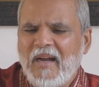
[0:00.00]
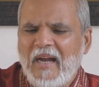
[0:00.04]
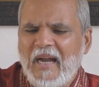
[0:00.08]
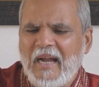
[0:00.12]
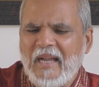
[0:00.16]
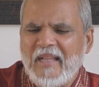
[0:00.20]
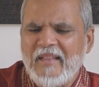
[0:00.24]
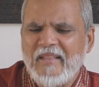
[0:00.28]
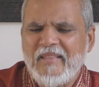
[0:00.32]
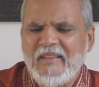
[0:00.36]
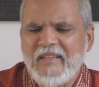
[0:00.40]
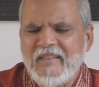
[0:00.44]

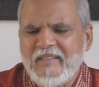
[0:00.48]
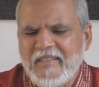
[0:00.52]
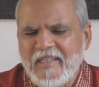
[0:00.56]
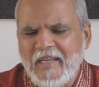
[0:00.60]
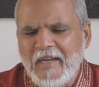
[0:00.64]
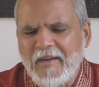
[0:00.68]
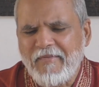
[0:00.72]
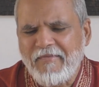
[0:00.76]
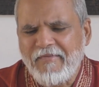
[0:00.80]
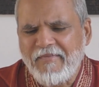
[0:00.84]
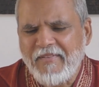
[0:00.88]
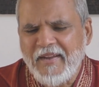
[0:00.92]
And this
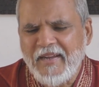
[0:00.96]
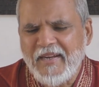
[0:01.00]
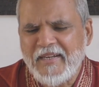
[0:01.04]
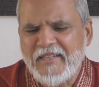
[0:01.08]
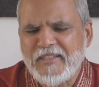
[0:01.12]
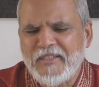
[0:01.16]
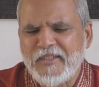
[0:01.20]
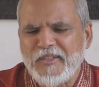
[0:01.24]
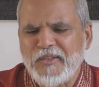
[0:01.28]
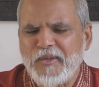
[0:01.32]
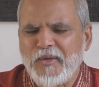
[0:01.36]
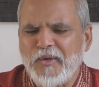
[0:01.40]

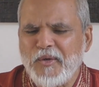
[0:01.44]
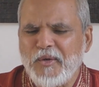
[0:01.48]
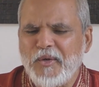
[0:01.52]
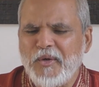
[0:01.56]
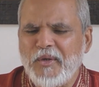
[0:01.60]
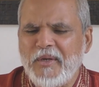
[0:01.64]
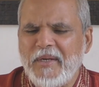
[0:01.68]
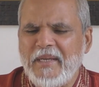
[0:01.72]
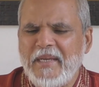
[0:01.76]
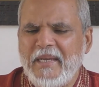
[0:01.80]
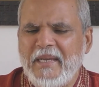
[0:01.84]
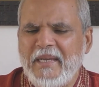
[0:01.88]
affects
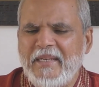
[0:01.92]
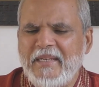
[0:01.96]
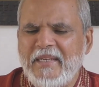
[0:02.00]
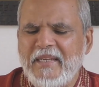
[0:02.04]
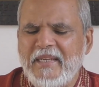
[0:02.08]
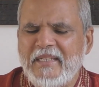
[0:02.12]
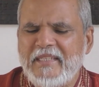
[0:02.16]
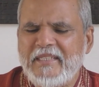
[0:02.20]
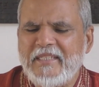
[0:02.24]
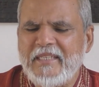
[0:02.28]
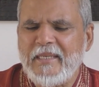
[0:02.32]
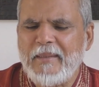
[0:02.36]
your
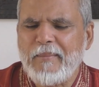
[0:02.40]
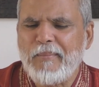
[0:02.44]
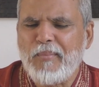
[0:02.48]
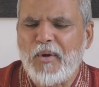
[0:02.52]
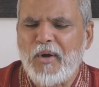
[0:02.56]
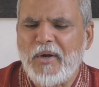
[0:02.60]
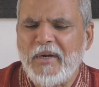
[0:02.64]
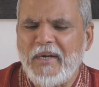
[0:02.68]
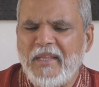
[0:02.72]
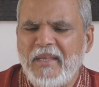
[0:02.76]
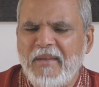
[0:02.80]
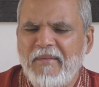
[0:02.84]
energy
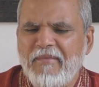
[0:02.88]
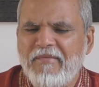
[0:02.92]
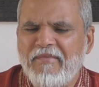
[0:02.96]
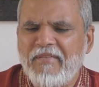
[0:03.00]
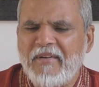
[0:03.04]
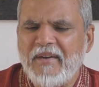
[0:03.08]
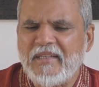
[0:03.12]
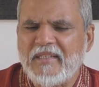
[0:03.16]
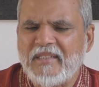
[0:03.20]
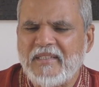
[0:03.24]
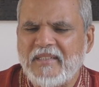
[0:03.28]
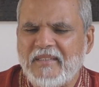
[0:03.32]
body
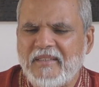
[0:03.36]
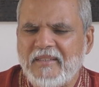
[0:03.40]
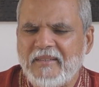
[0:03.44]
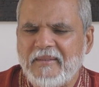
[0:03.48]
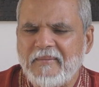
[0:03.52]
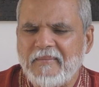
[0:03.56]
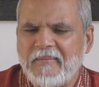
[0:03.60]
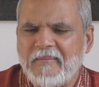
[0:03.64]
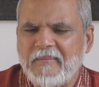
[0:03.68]
first.